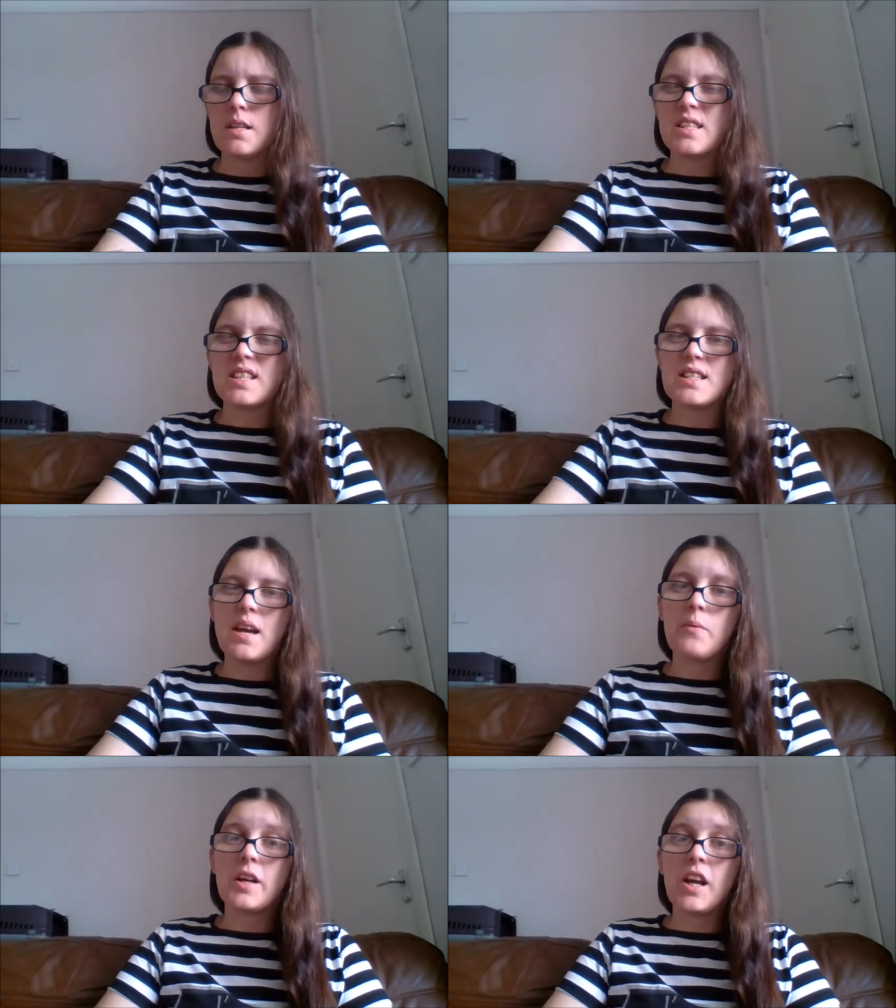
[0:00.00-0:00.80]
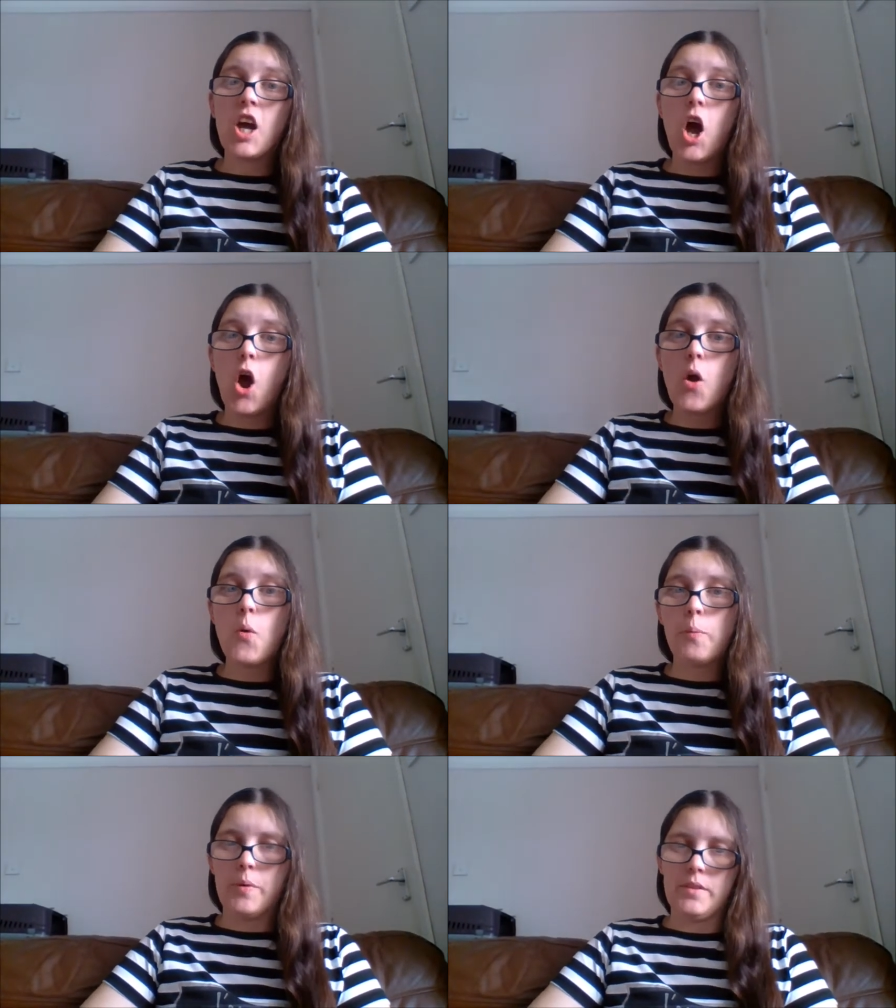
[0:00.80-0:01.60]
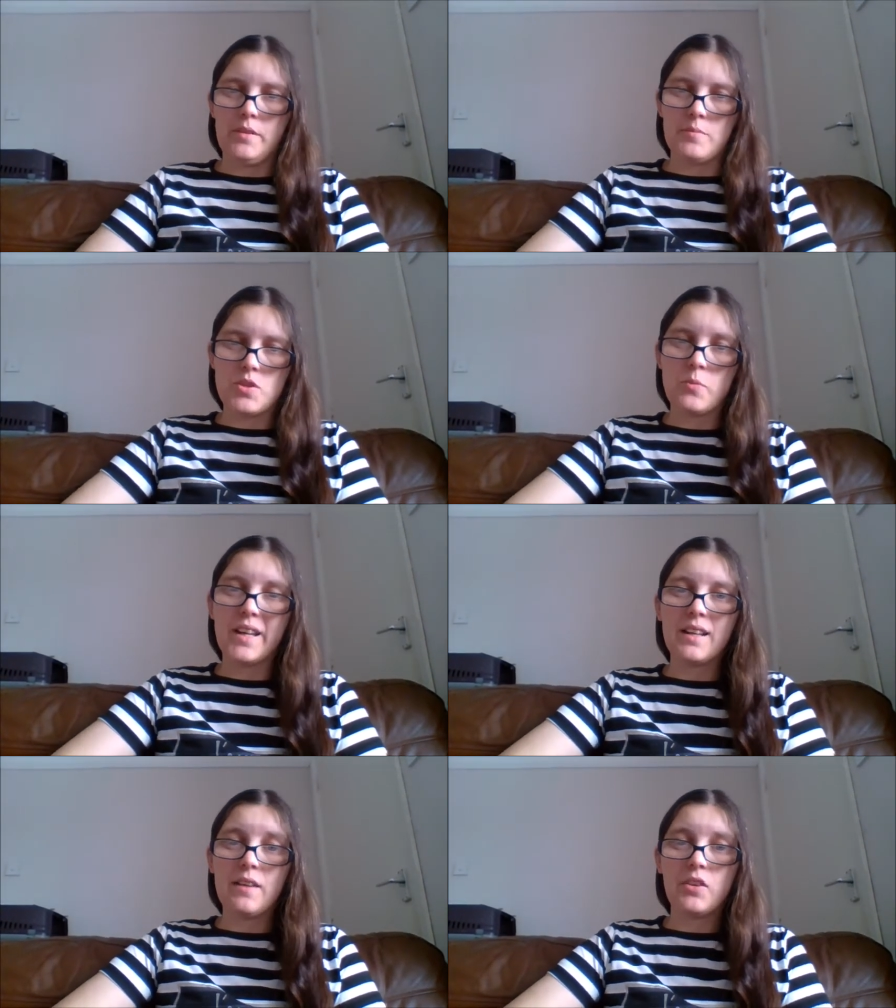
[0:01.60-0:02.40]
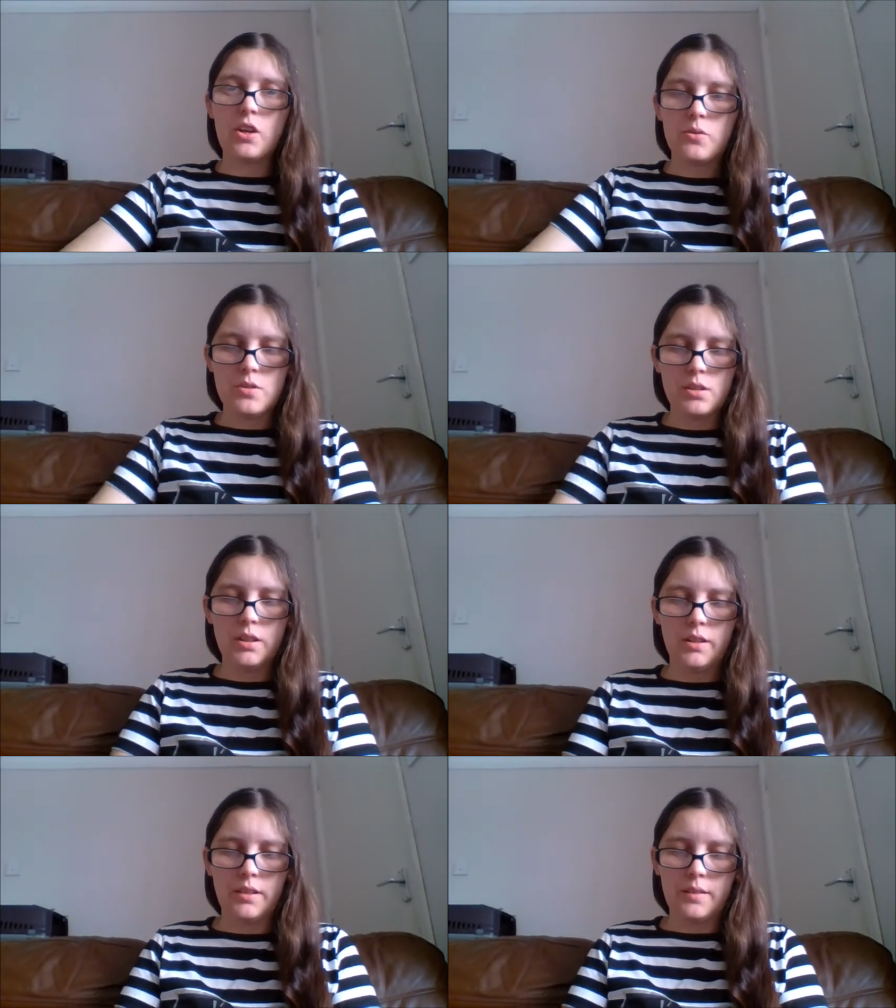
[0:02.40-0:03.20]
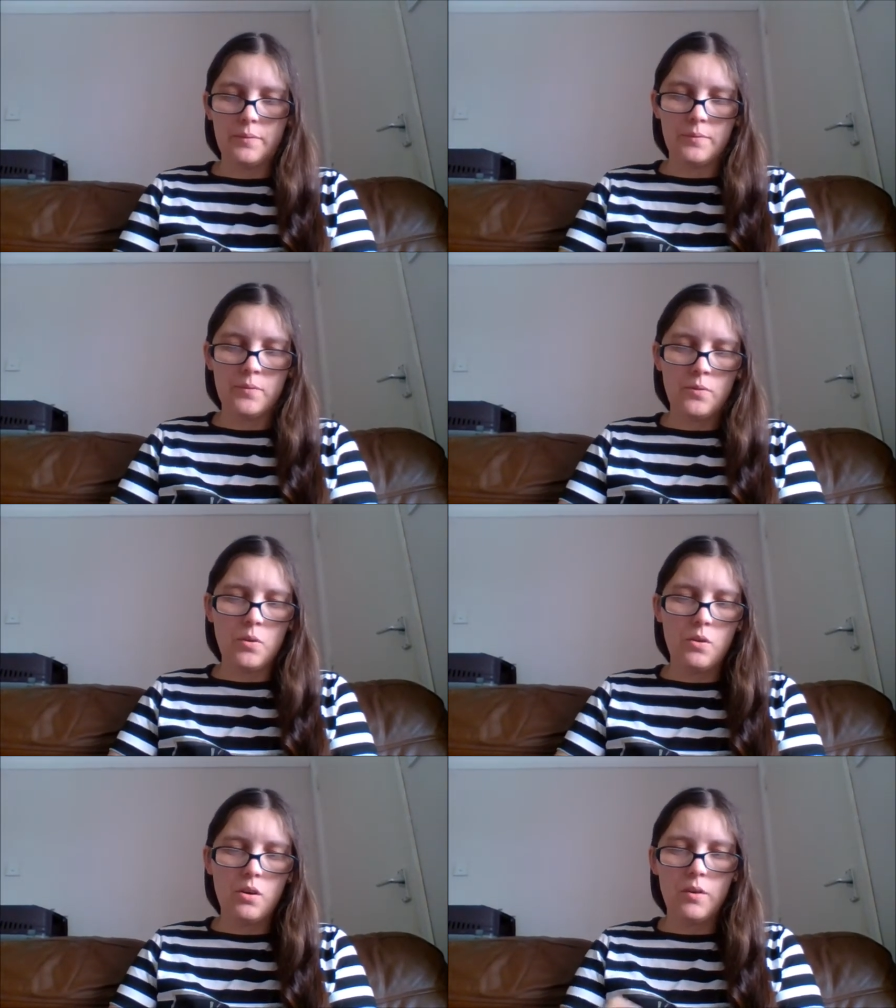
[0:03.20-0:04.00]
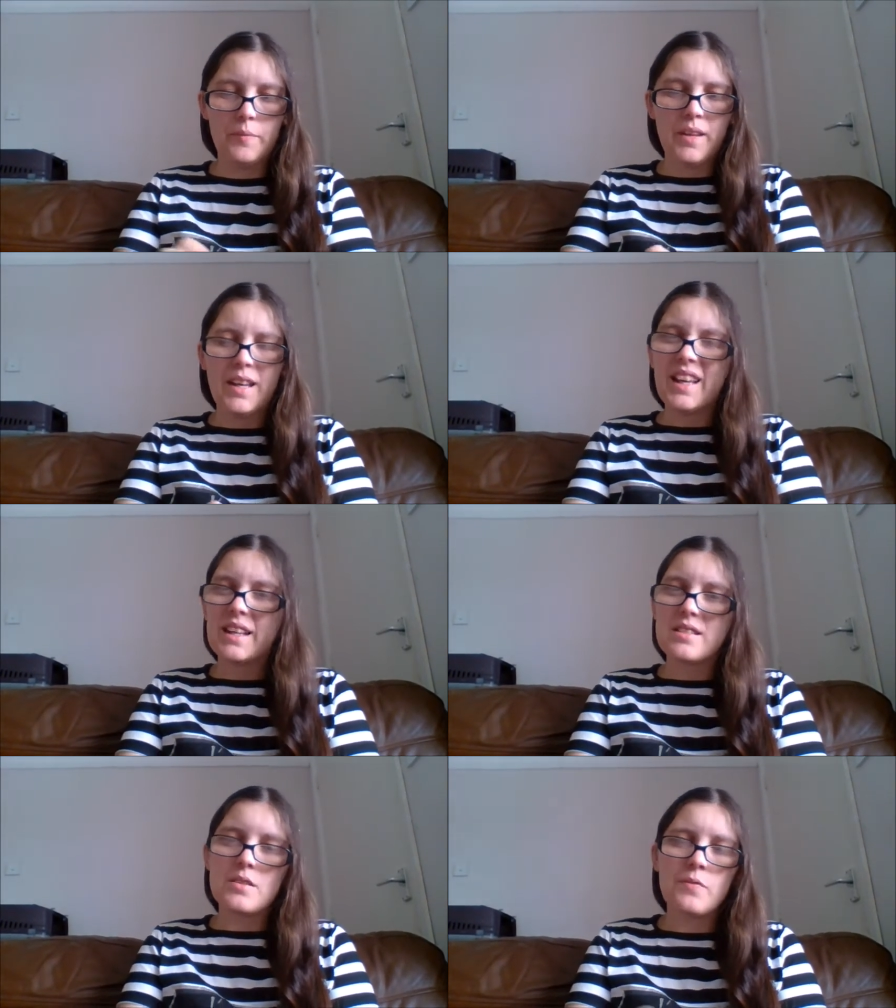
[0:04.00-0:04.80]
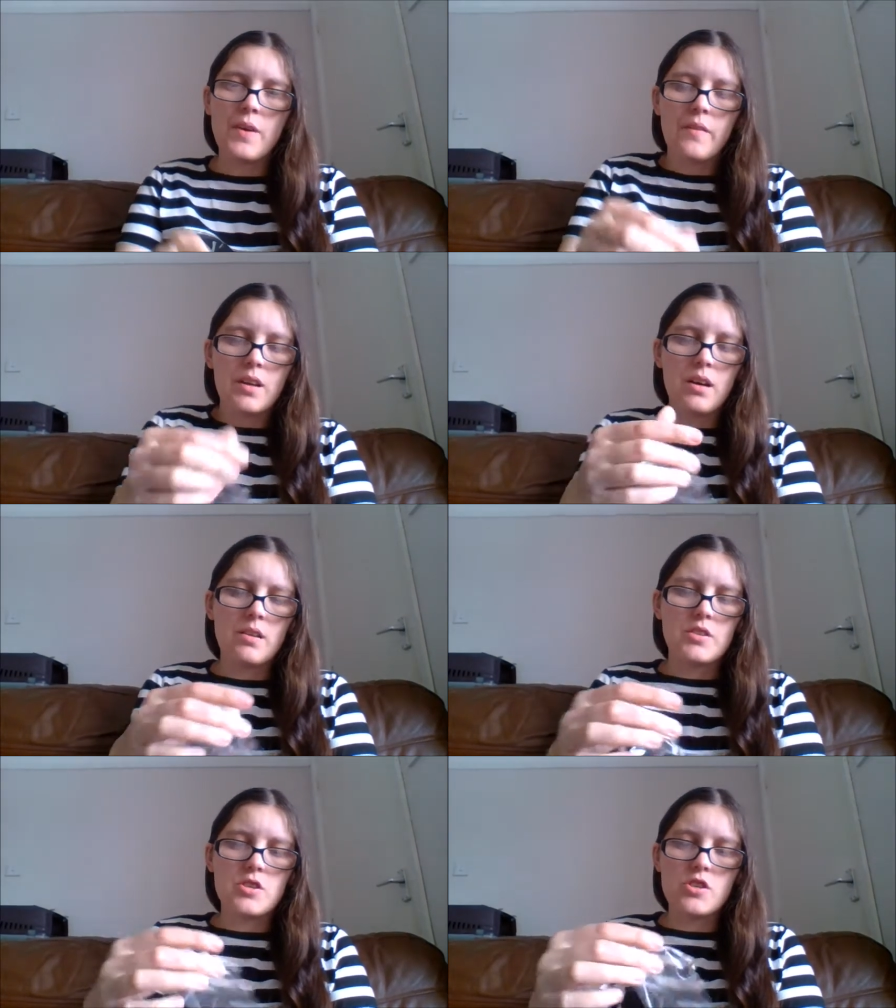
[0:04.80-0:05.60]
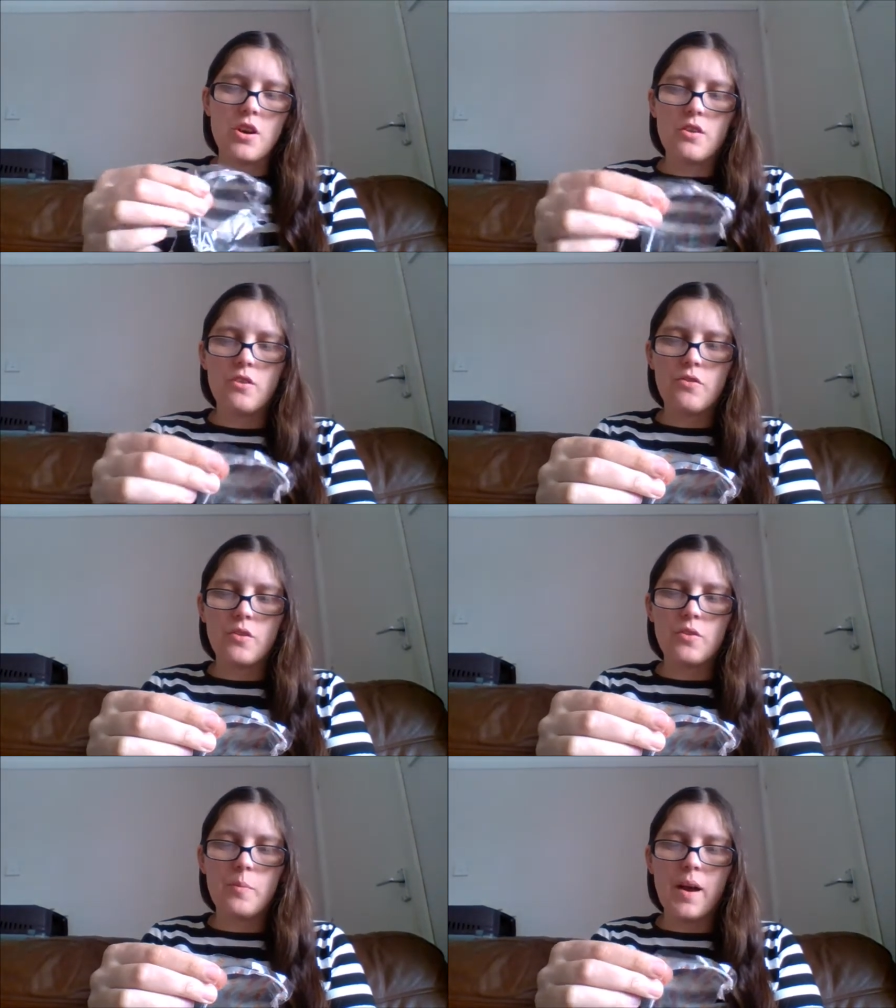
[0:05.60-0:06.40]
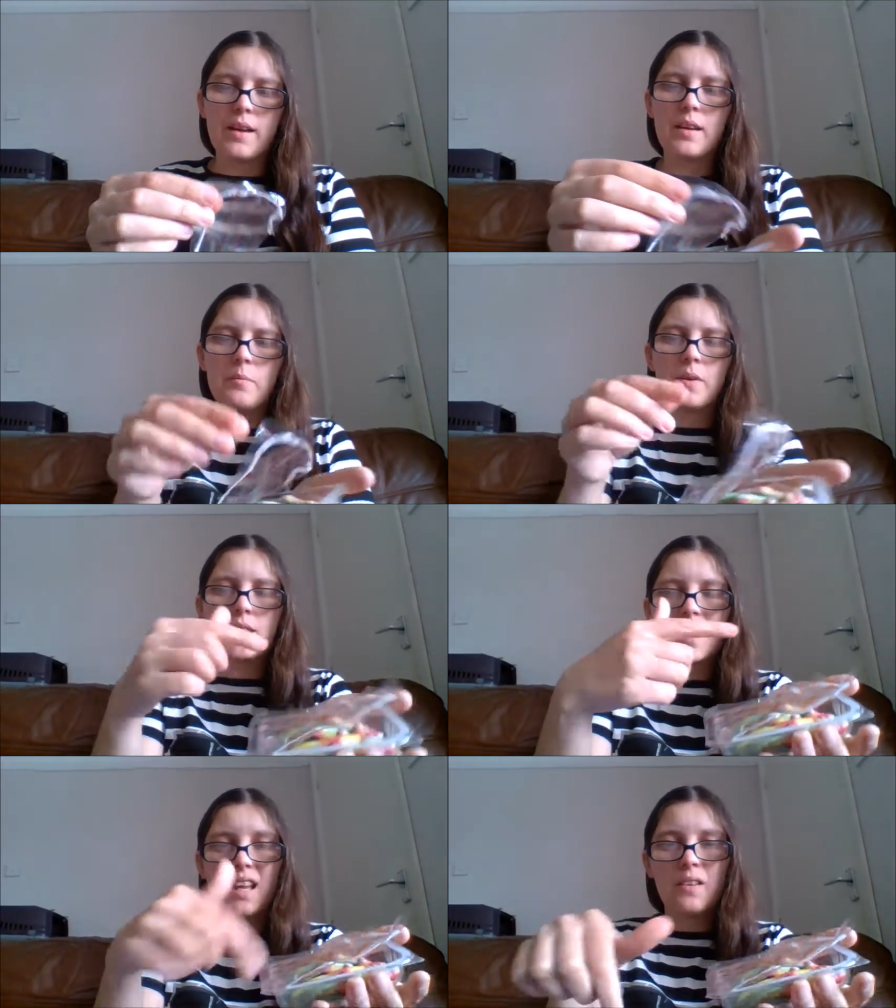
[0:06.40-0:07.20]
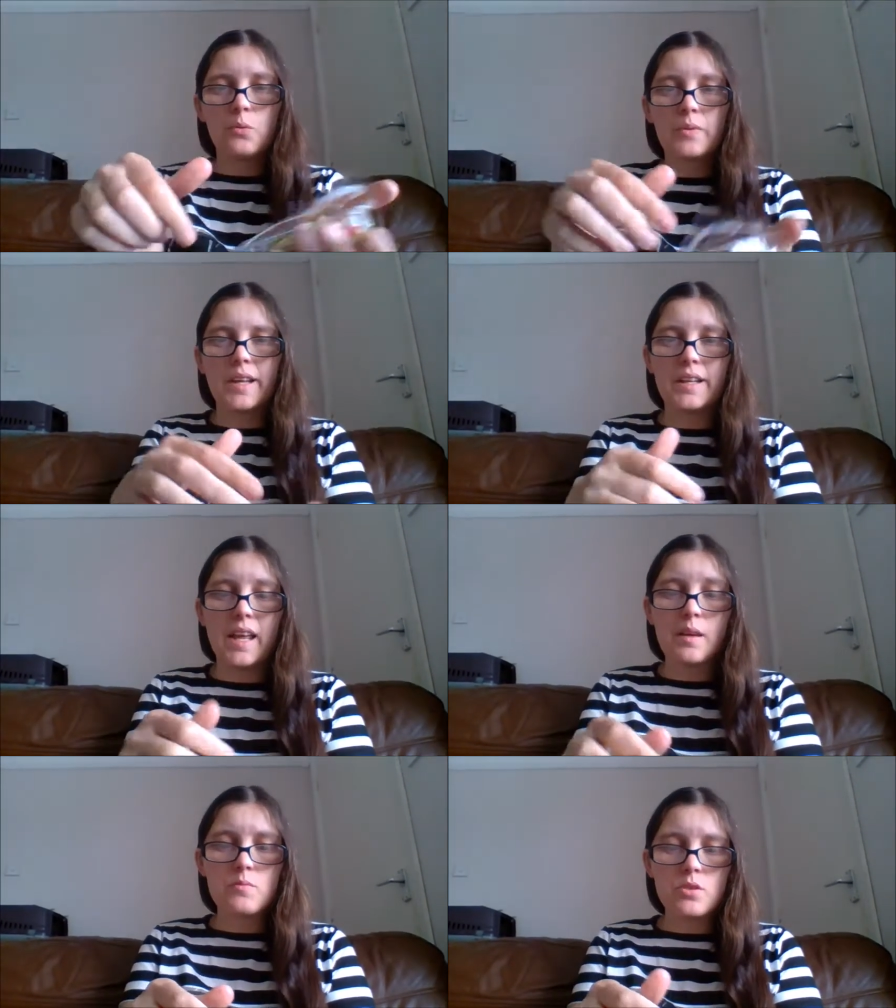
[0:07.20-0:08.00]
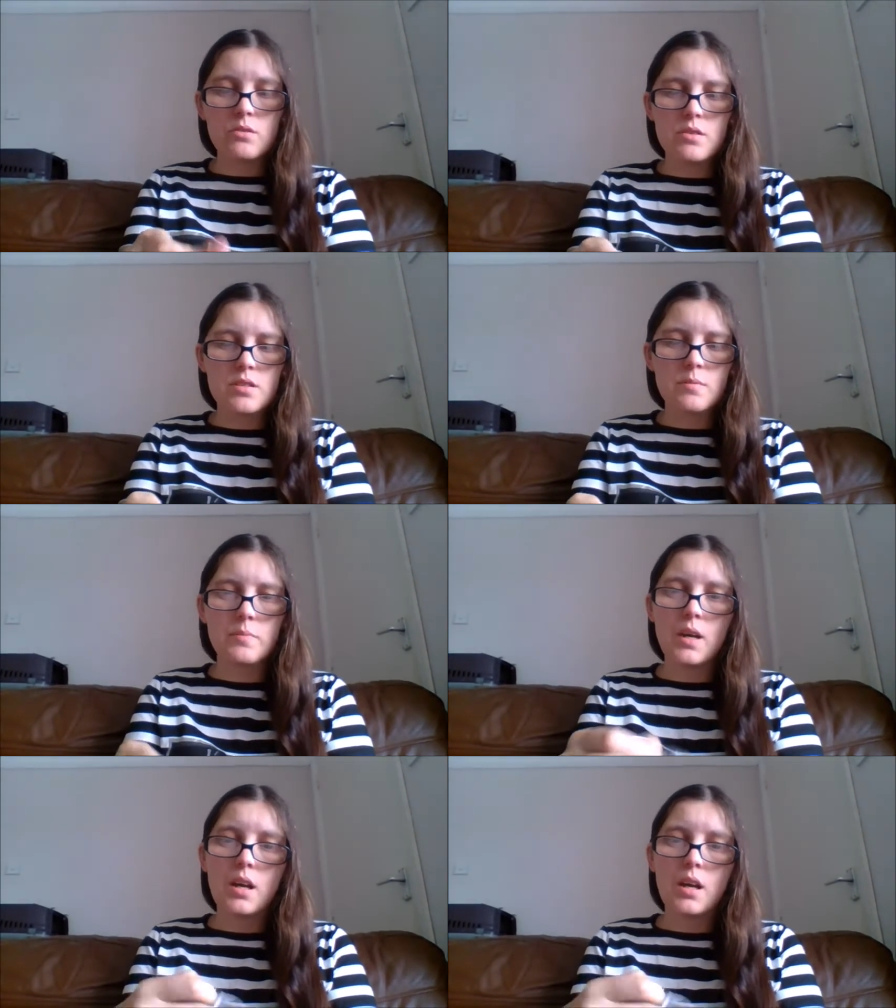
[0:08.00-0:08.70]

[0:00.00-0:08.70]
So today we're going to open them so we can have a closer look. Because it's very hard to show you through the packet because they have all their names across them.